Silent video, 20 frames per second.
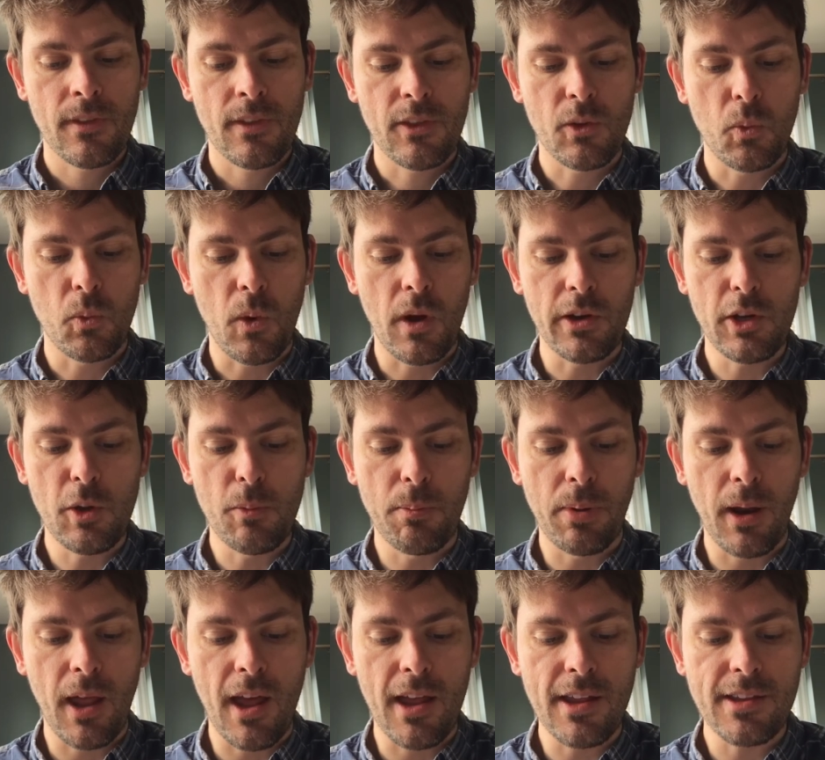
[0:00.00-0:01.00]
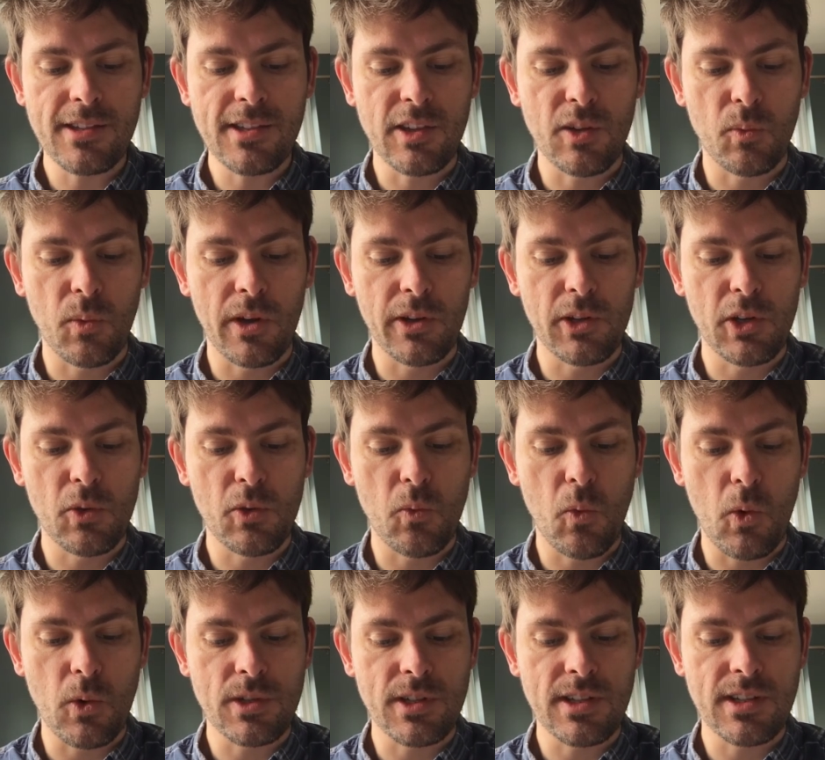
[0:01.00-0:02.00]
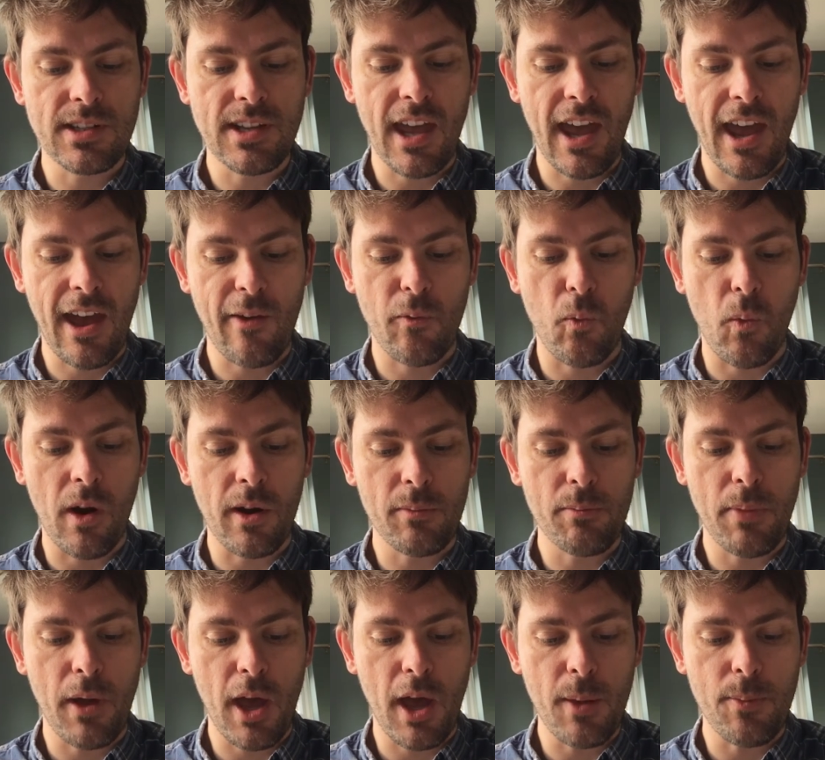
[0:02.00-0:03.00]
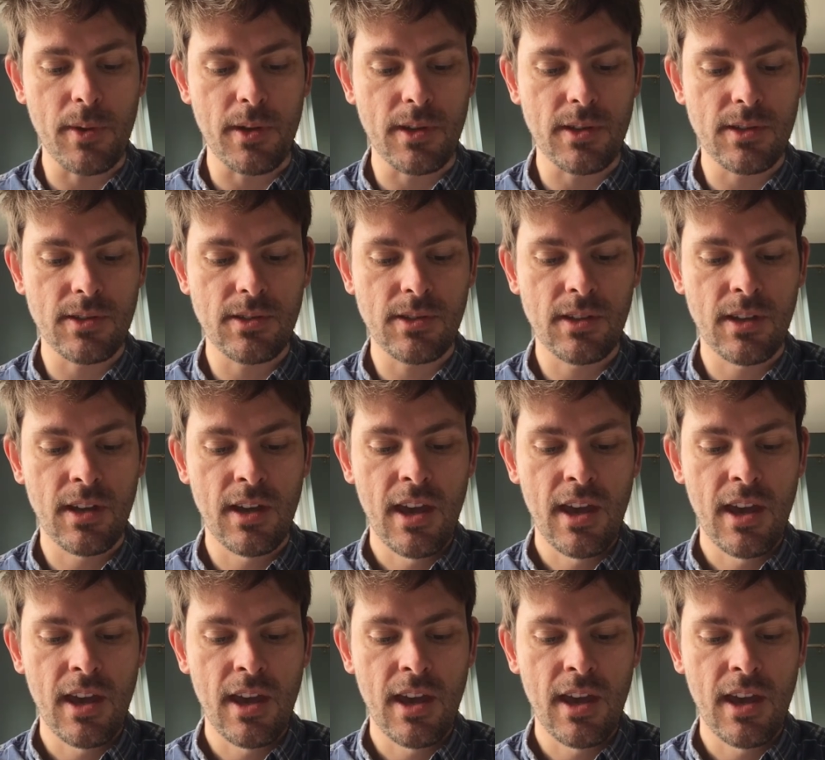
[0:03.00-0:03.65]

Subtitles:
The one who plants and the one who waters have one purpose,